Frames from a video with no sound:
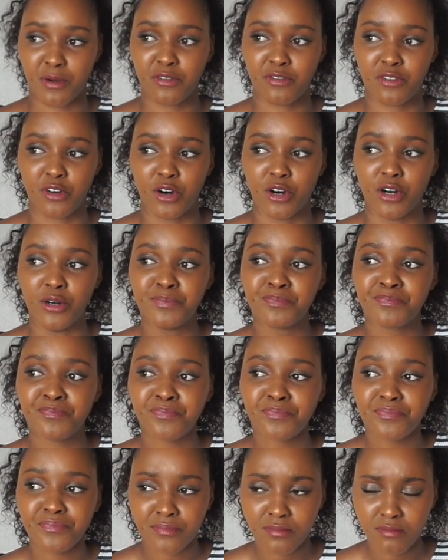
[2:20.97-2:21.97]
before
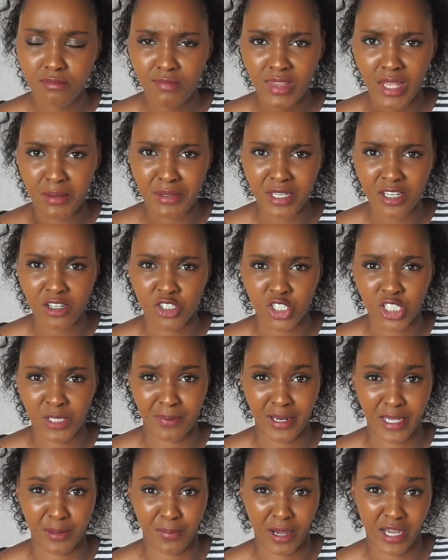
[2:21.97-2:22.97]
because
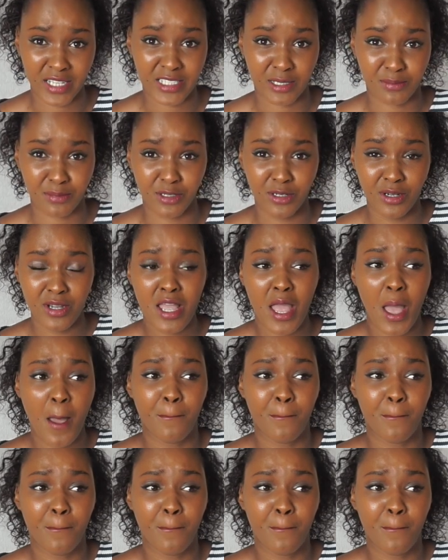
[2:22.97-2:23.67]
she played basketball.